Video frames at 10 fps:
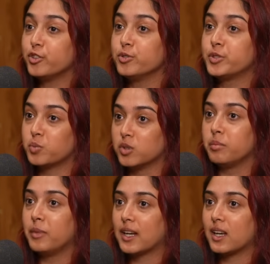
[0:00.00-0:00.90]
to use the
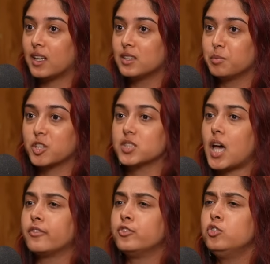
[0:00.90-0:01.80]
word mental health because I
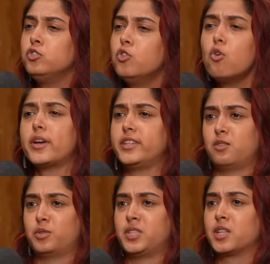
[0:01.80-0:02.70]
have no
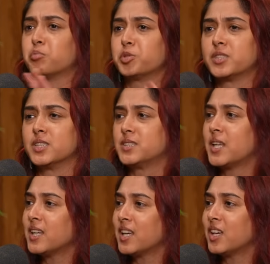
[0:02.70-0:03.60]
idea what the other person is
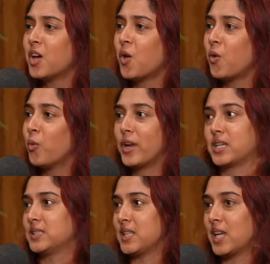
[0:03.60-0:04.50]
thinking when
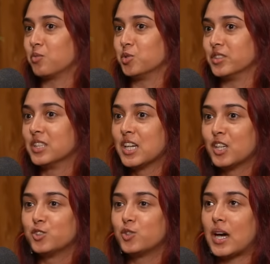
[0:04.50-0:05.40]
I say that word.
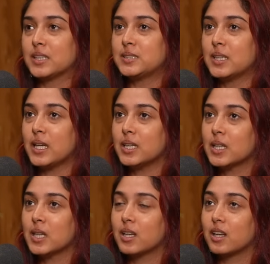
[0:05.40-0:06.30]
So I say
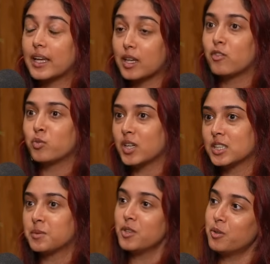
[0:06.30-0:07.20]
it, like everyone
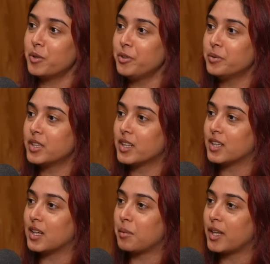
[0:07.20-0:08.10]
asks me, oh, what do you work
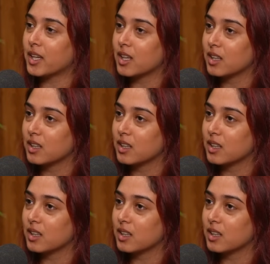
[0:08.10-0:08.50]
in? And I'm like,